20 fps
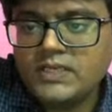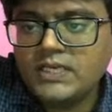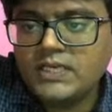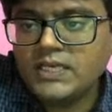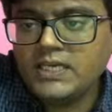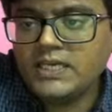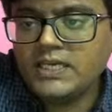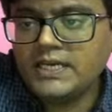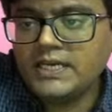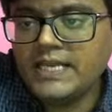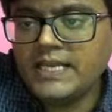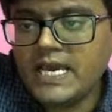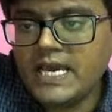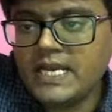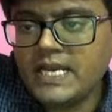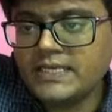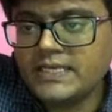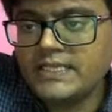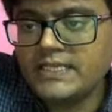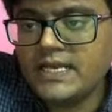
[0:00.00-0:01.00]
In
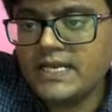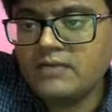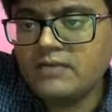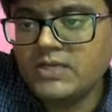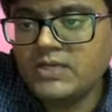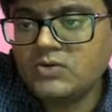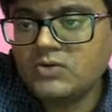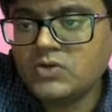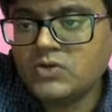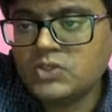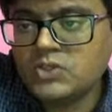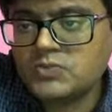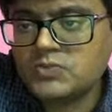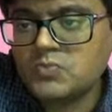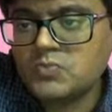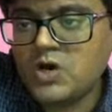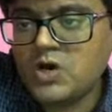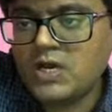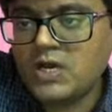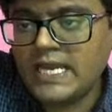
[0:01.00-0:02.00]
reality, there will be no
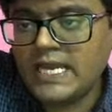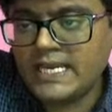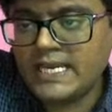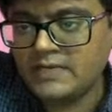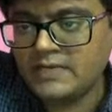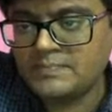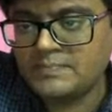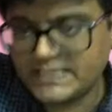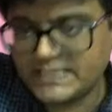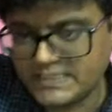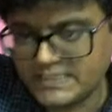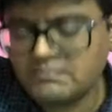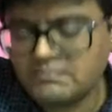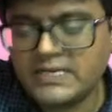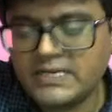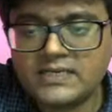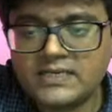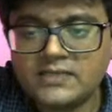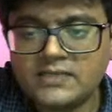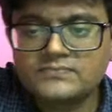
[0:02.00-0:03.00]
small angle prism,
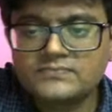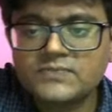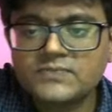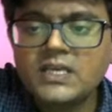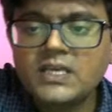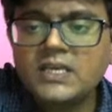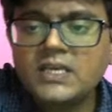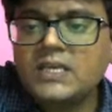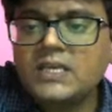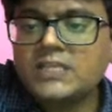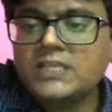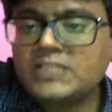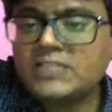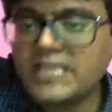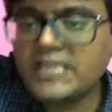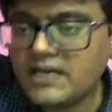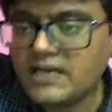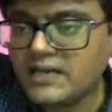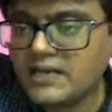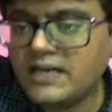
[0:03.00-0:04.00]
but
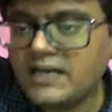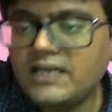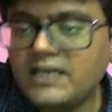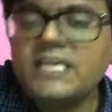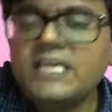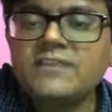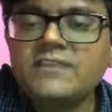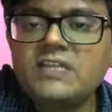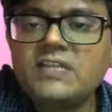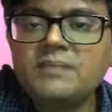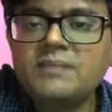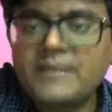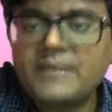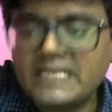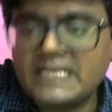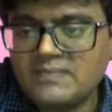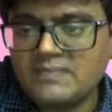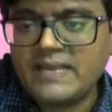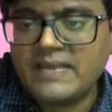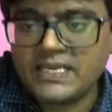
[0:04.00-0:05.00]
generally if the
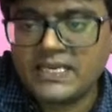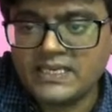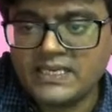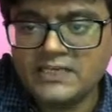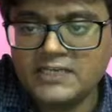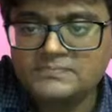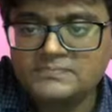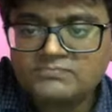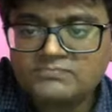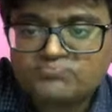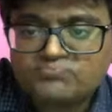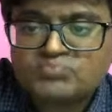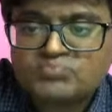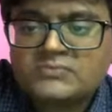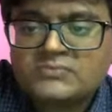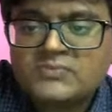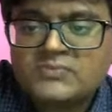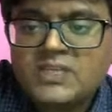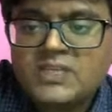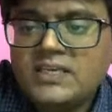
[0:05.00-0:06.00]
prism angle
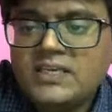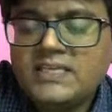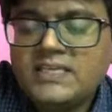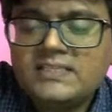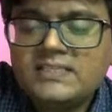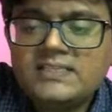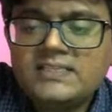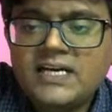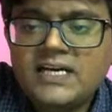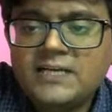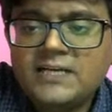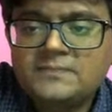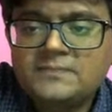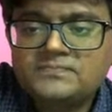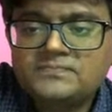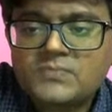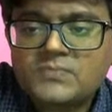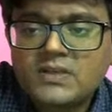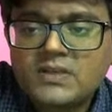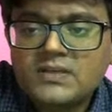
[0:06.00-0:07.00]
is
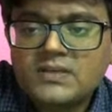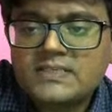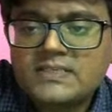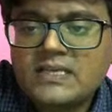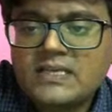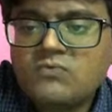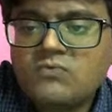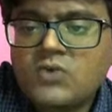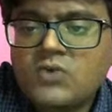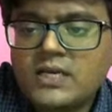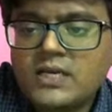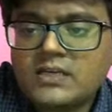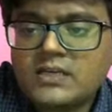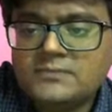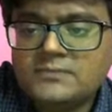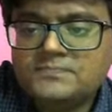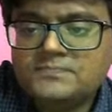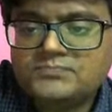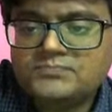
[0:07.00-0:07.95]
somewhat